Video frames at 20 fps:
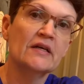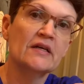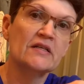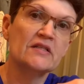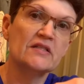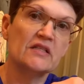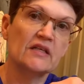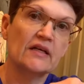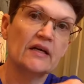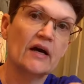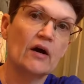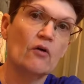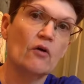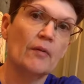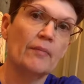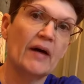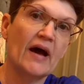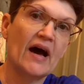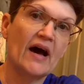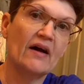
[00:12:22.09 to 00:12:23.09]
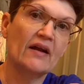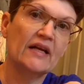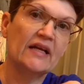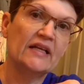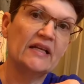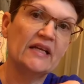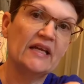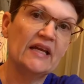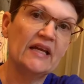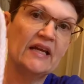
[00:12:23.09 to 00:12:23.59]
So go about 1
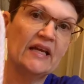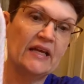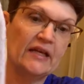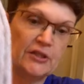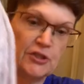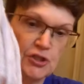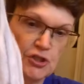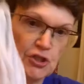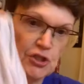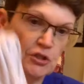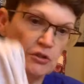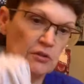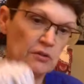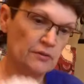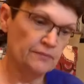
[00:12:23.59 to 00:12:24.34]
inch